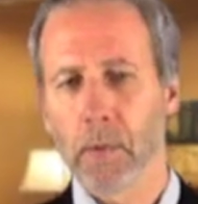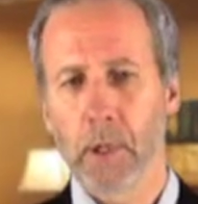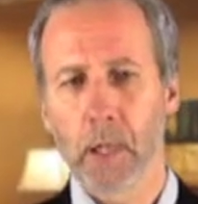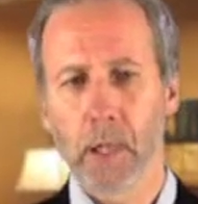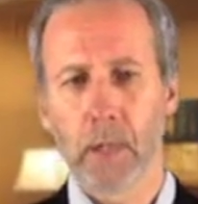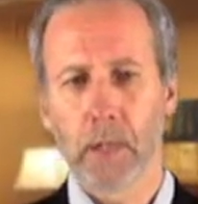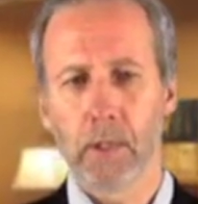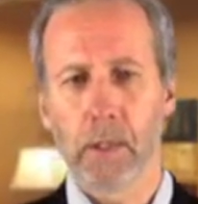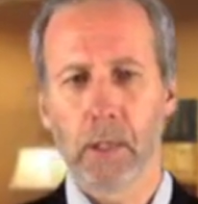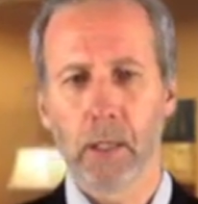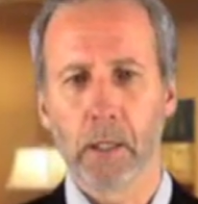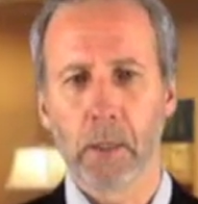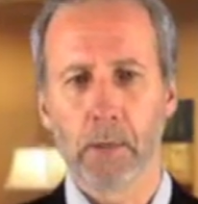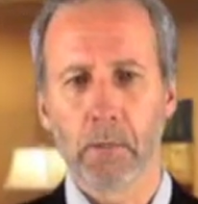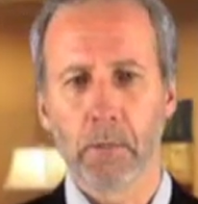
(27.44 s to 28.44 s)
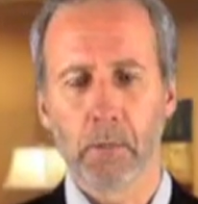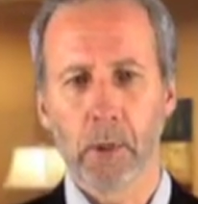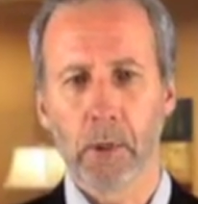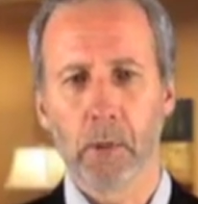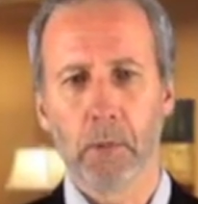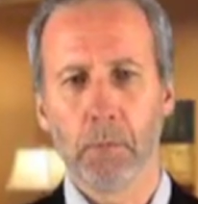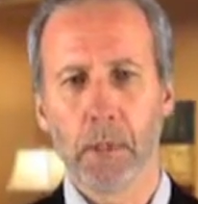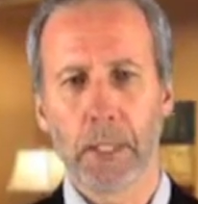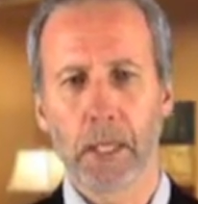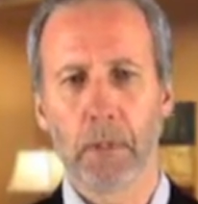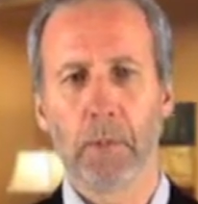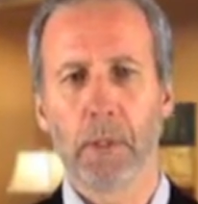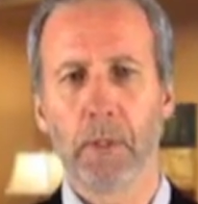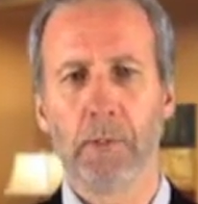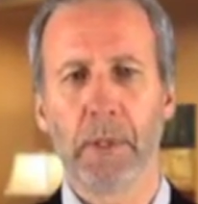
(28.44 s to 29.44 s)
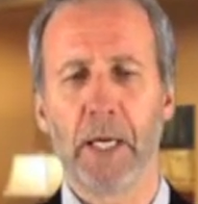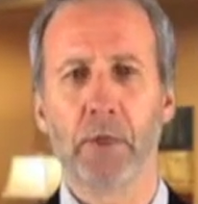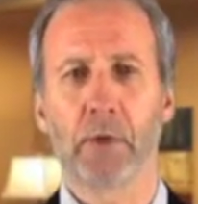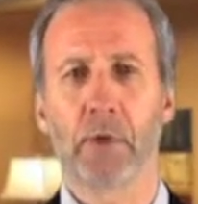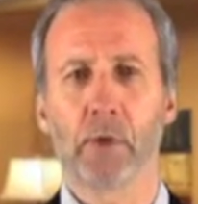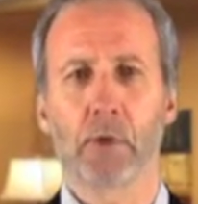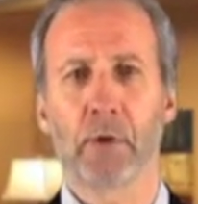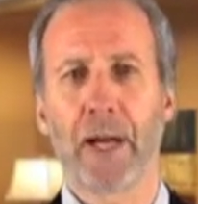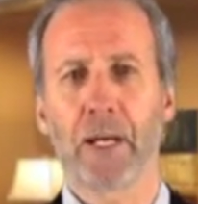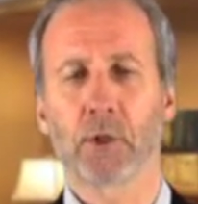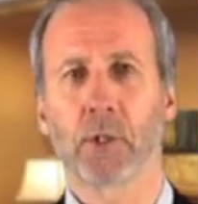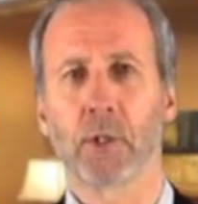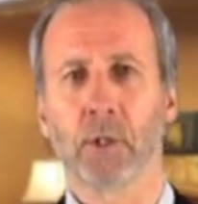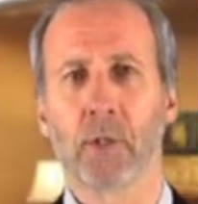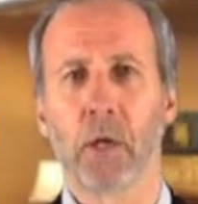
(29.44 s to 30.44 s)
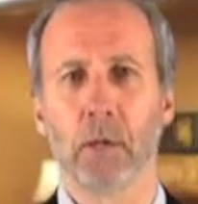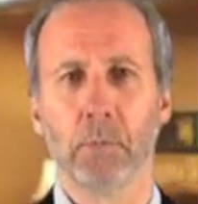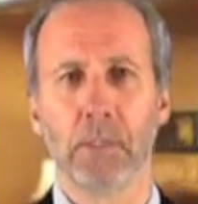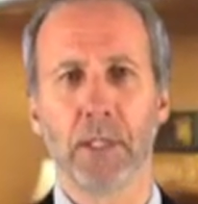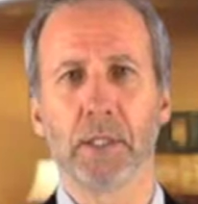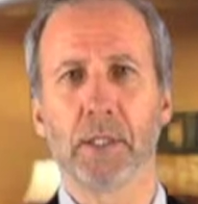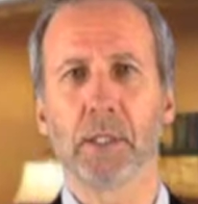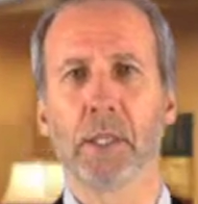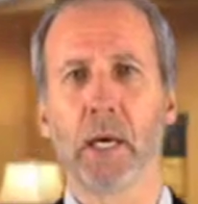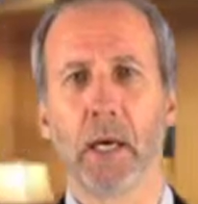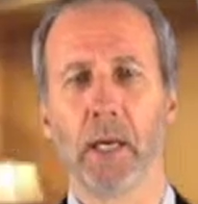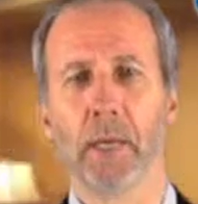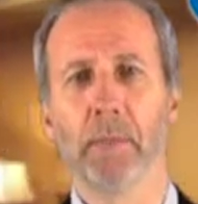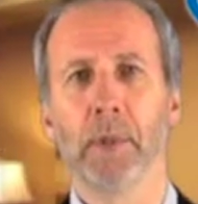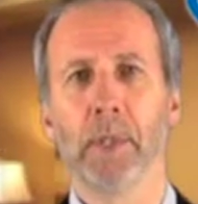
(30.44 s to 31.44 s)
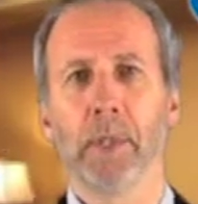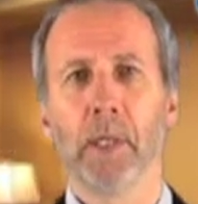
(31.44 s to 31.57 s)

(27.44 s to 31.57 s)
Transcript: can, become a major distraction on business time,